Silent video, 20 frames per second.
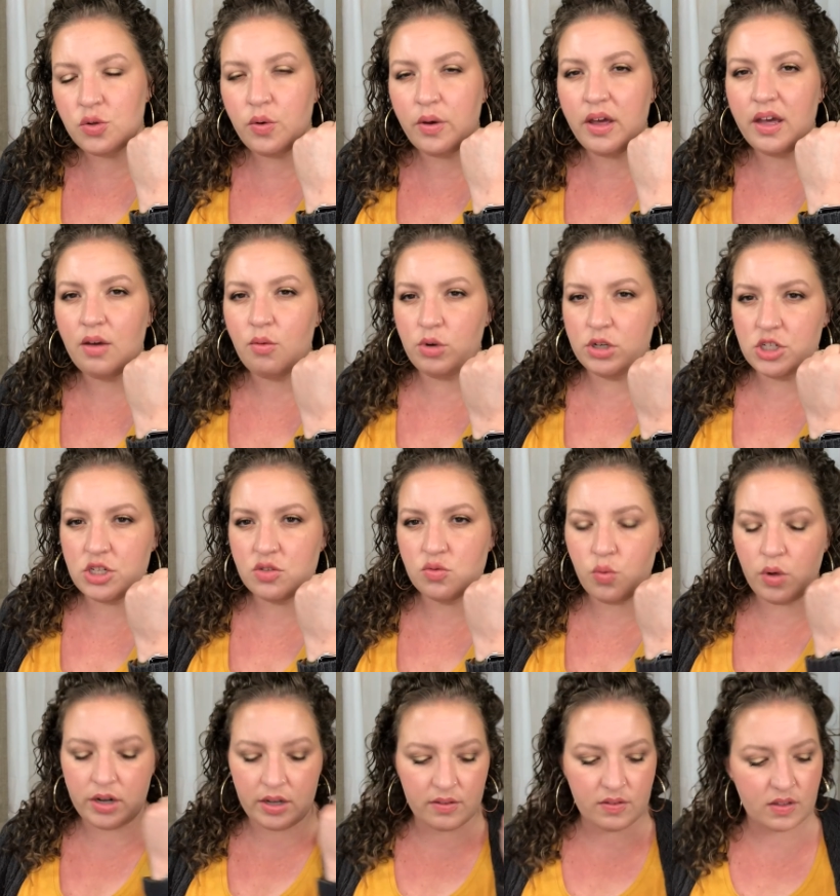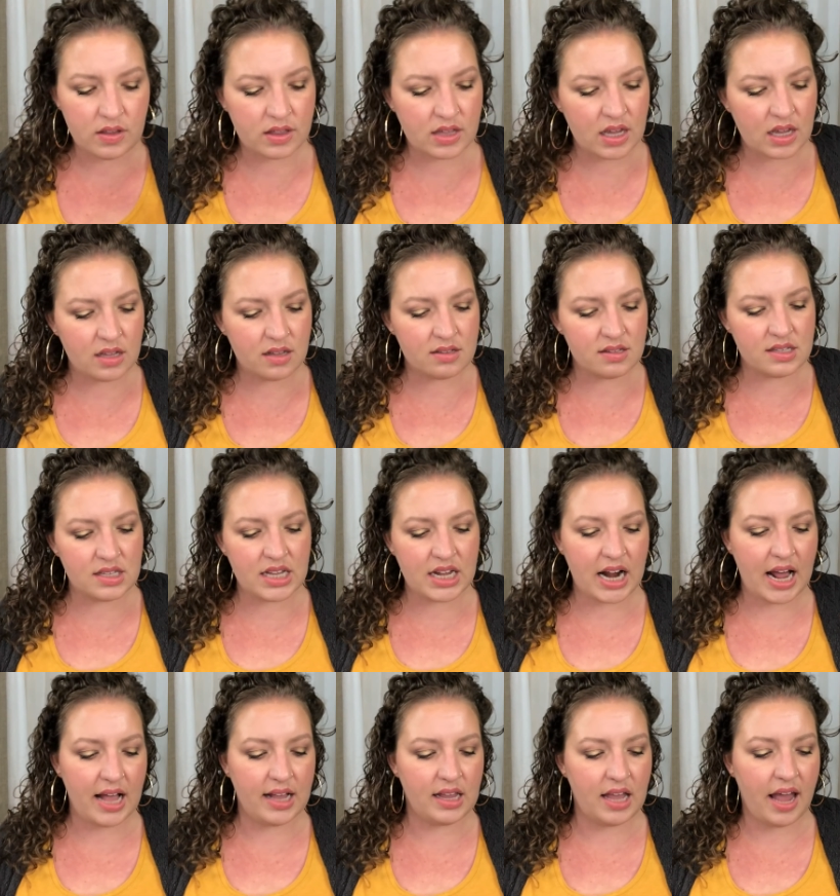it, which is one of the things that
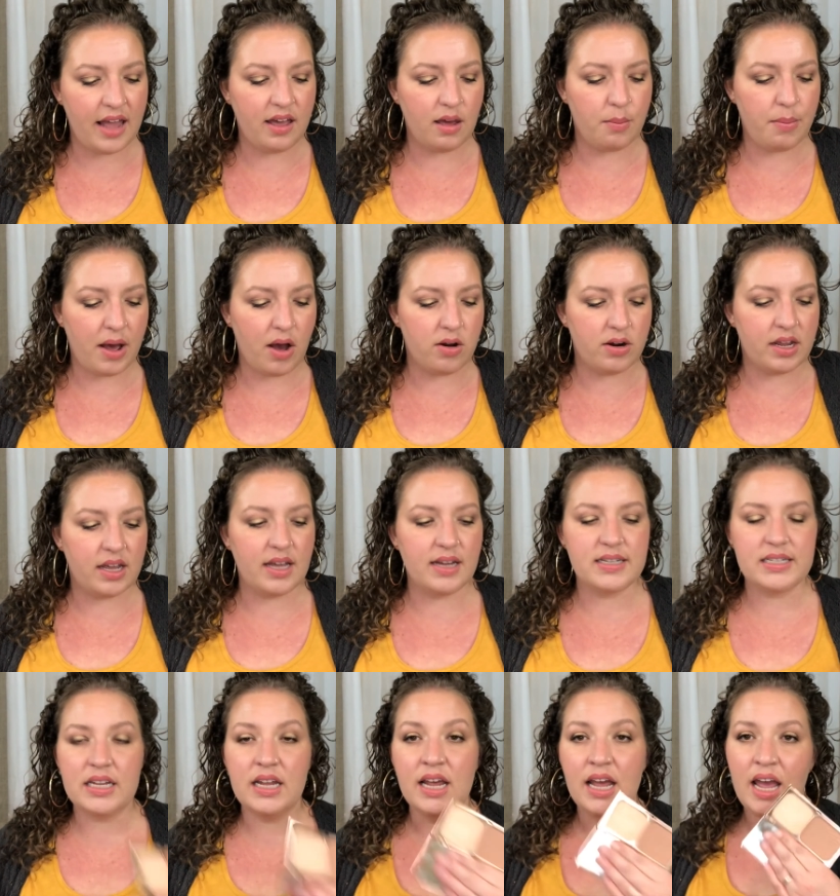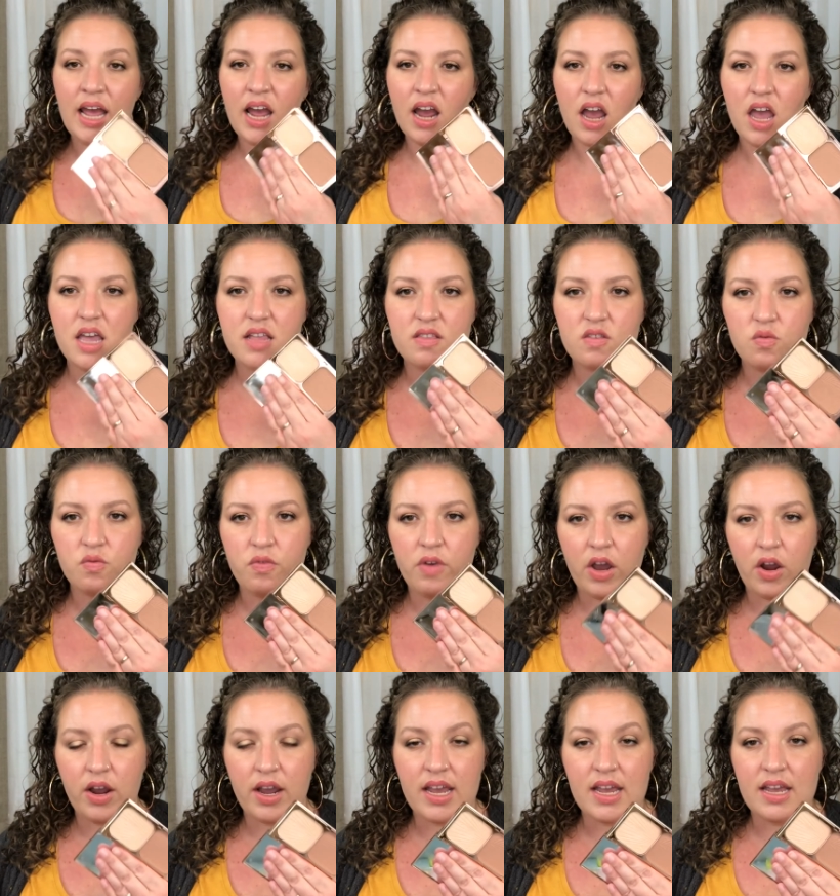I like about it. It's
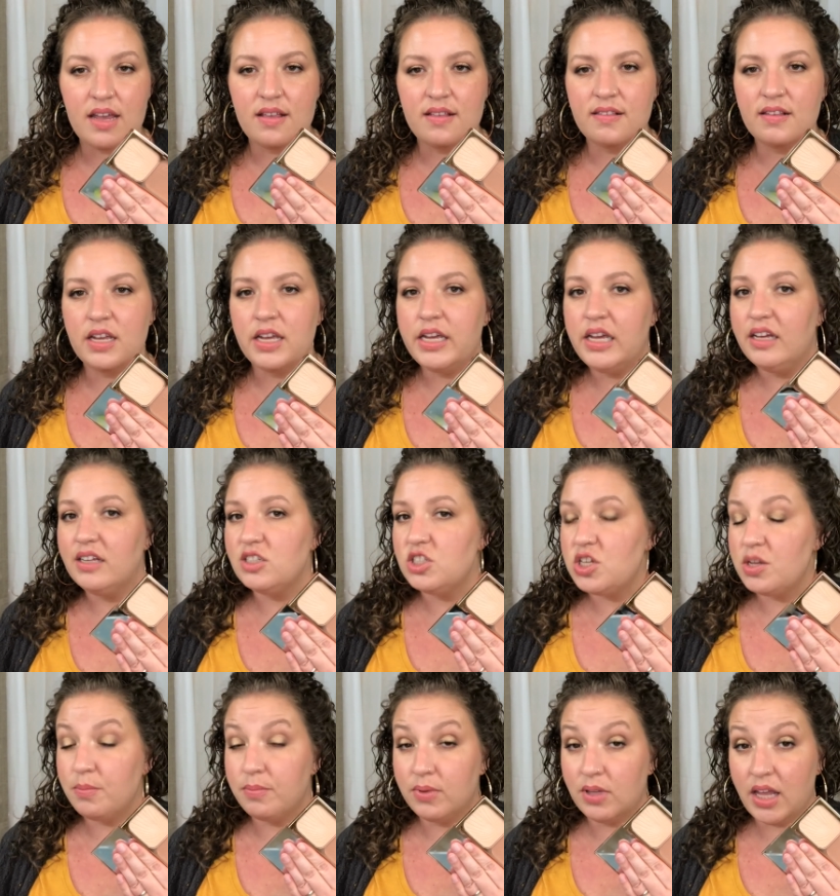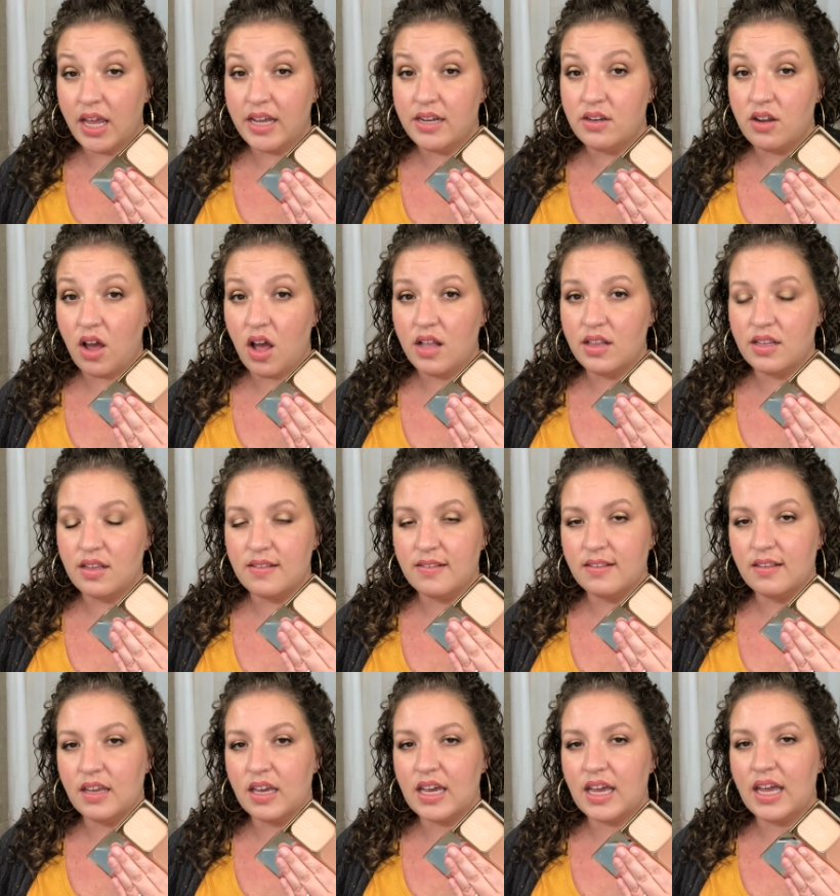very easy to blend on the
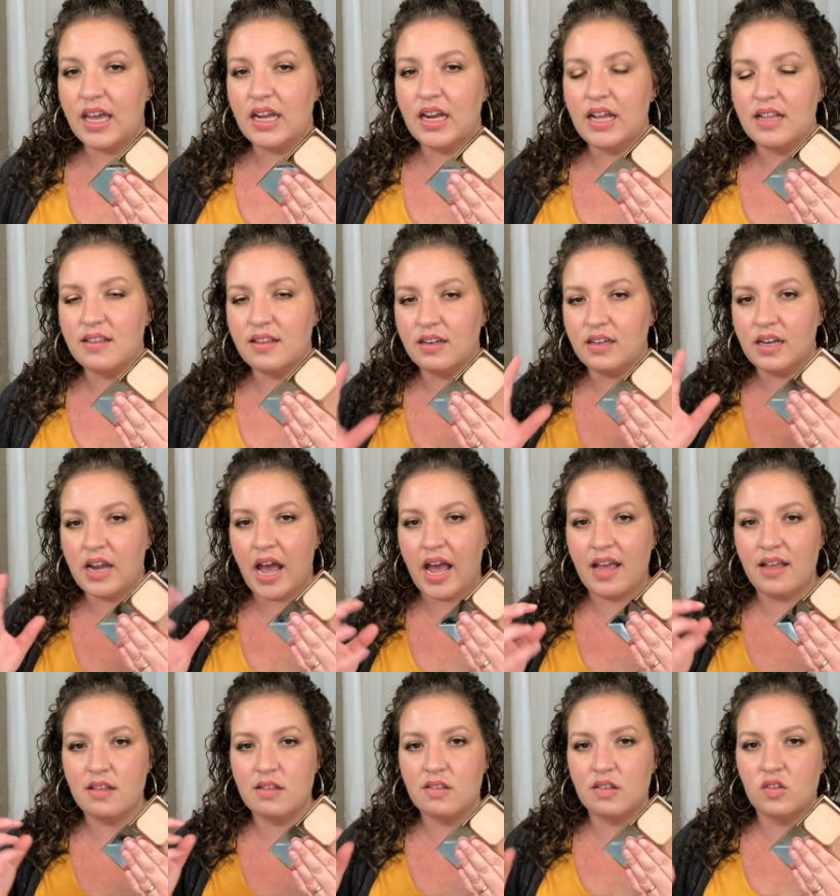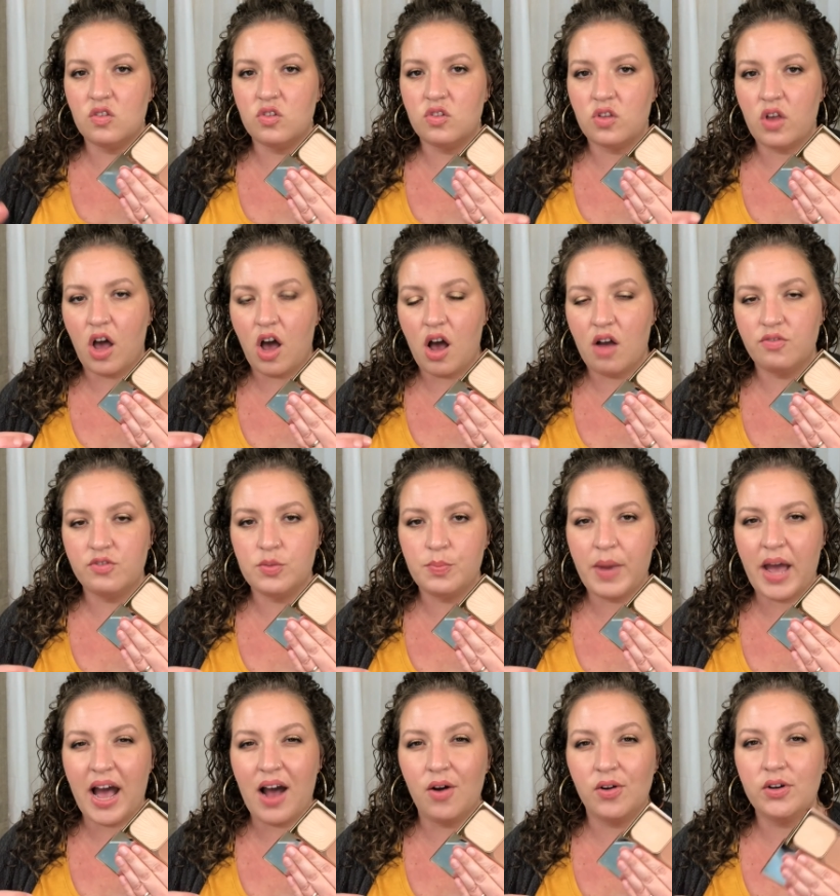skin. It's a nice soft
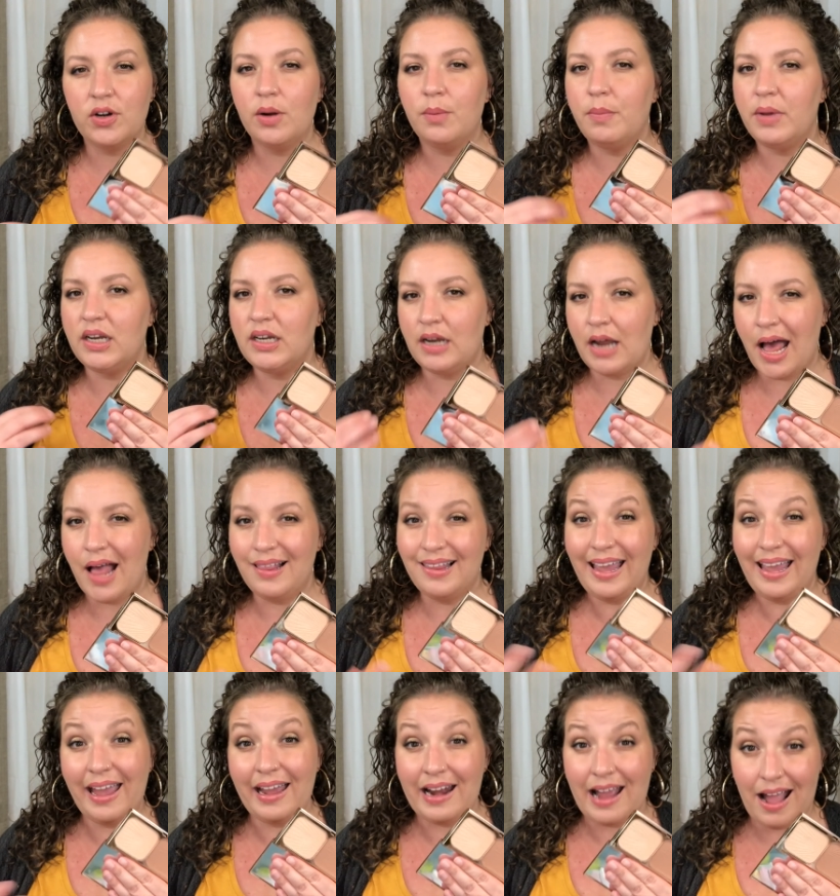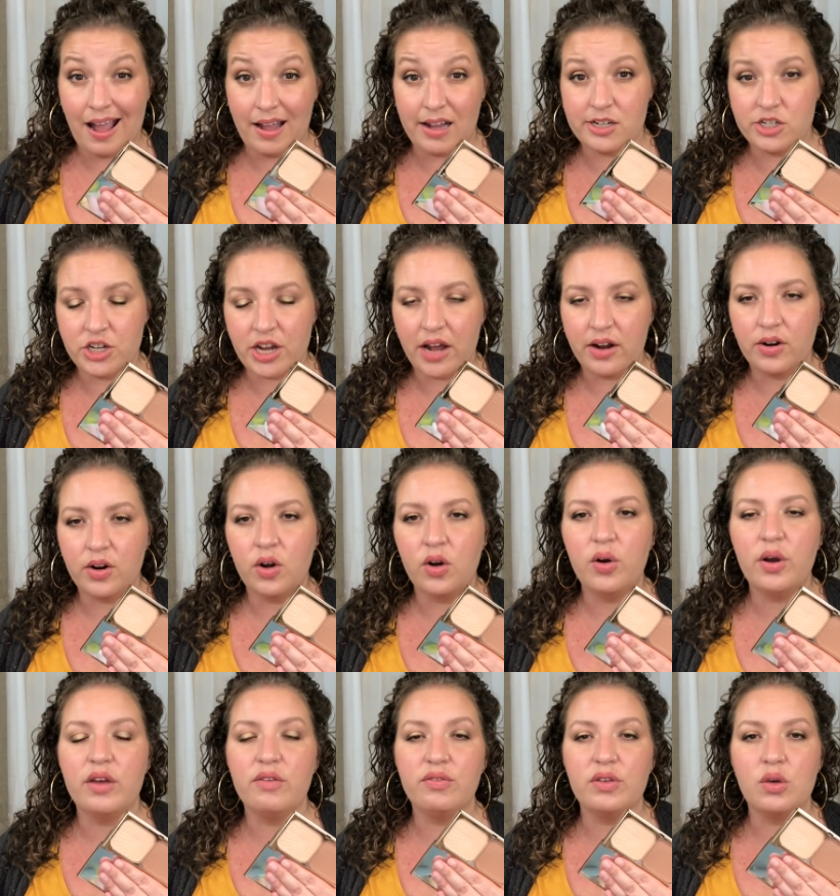powder, but not like an eyeshadow,
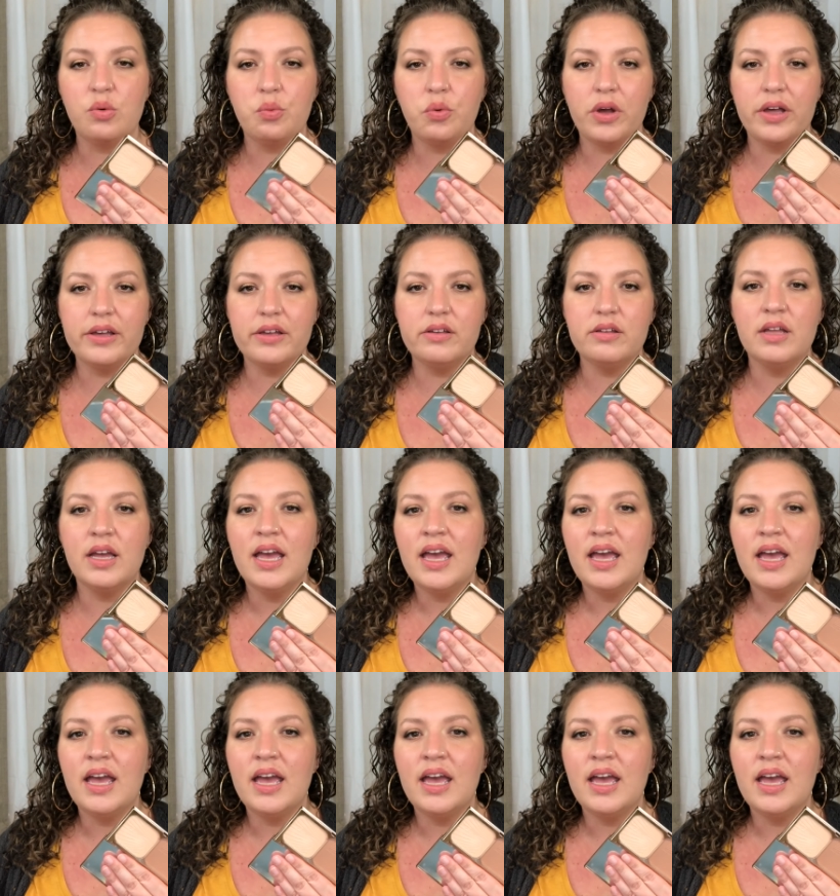if you will.